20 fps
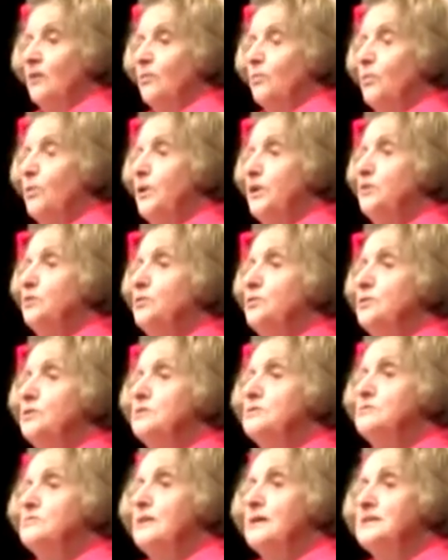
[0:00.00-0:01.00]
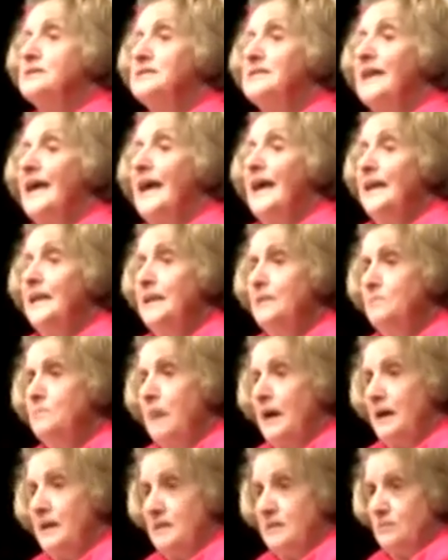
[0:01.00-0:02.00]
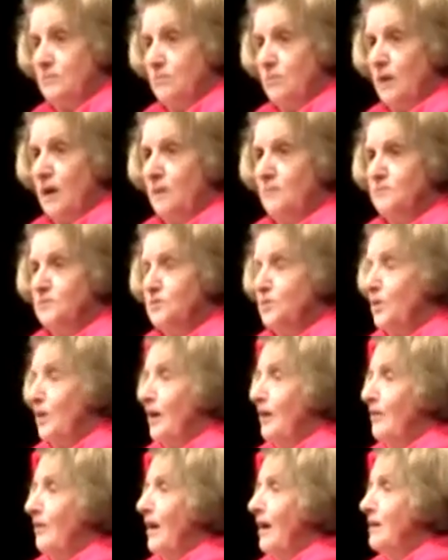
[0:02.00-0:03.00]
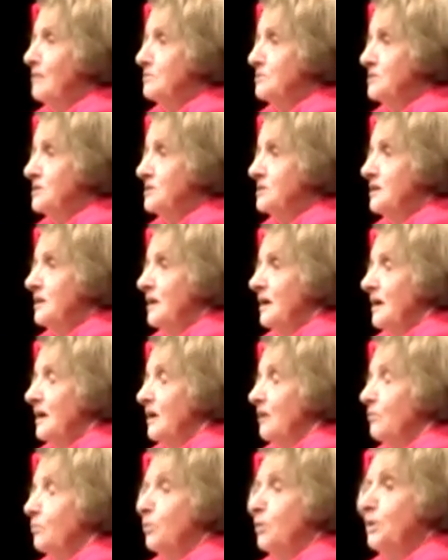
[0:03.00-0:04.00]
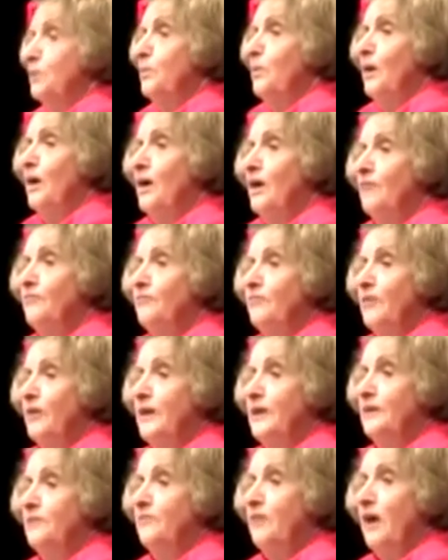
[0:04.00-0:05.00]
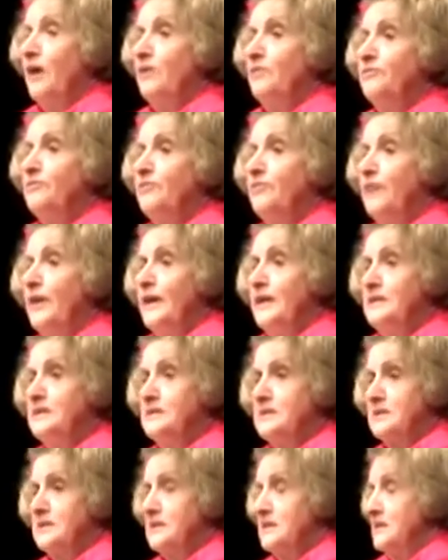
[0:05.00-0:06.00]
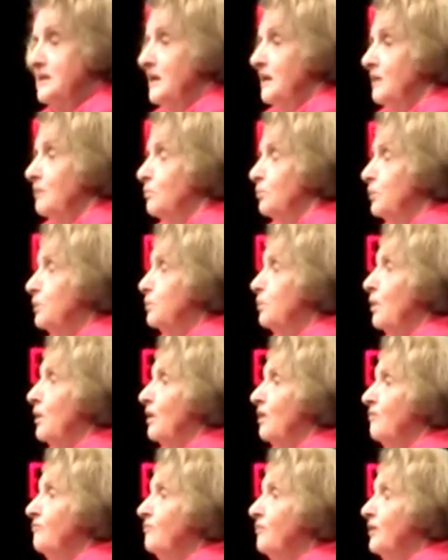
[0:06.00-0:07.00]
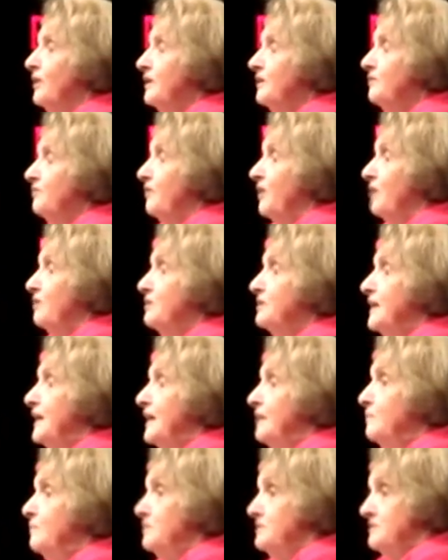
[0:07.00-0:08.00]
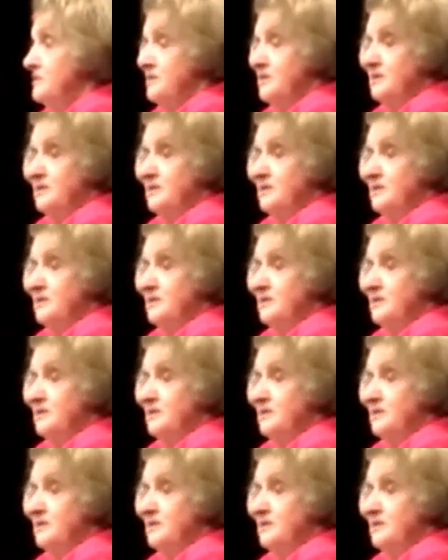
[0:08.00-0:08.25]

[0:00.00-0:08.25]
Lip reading: We couldn't trust anybody who come to our house. We were afraid of our friends. We were afraid of our neighbors.